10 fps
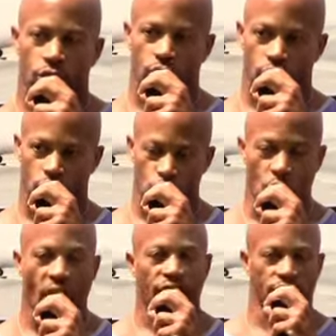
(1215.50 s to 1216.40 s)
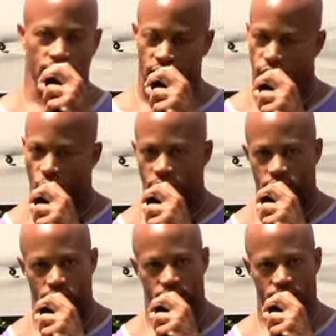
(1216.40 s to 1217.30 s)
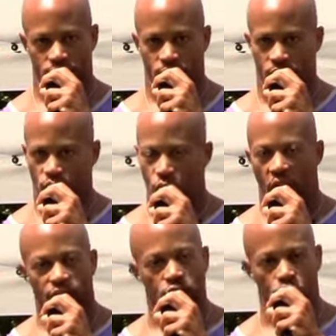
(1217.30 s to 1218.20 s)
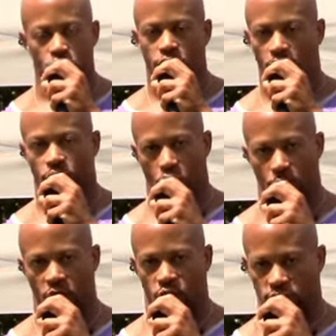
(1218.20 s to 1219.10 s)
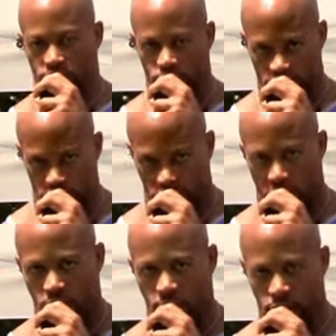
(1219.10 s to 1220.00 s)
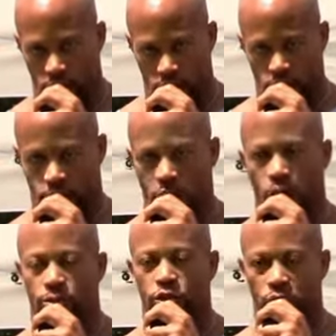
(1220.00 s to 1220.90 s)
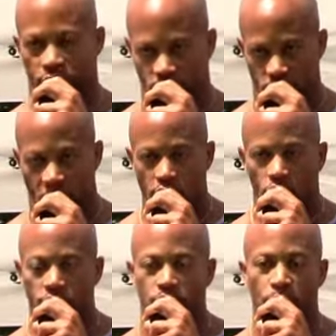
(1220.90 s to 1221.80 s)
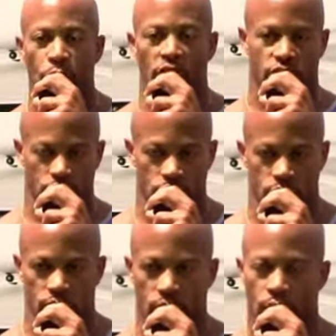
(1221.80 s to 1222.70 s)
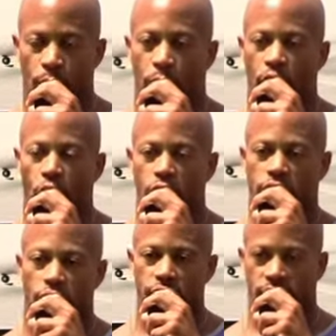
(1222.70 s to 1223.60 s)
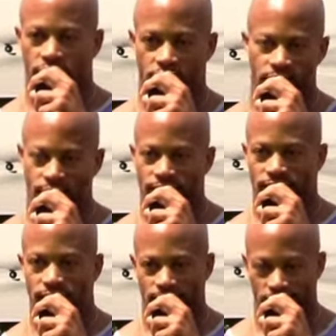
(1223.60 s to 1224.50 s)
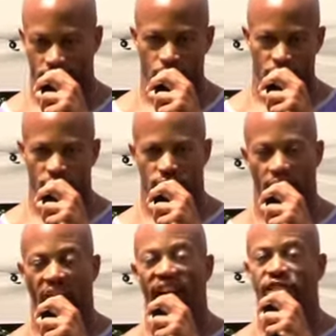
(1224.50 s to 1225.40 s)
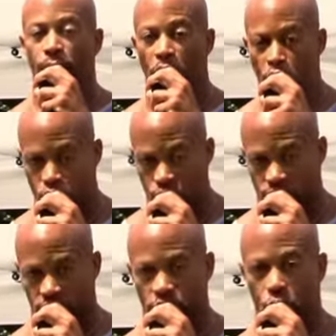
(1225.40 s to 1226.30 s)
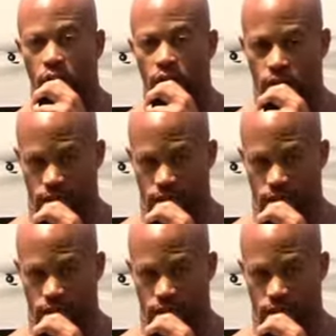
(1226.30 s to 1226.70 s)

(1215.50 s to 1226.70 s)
you have to lift weights. You have to do some form of resistance training to help strengthen not only the muscles, but also the tendons, ligaments, and the bones as well.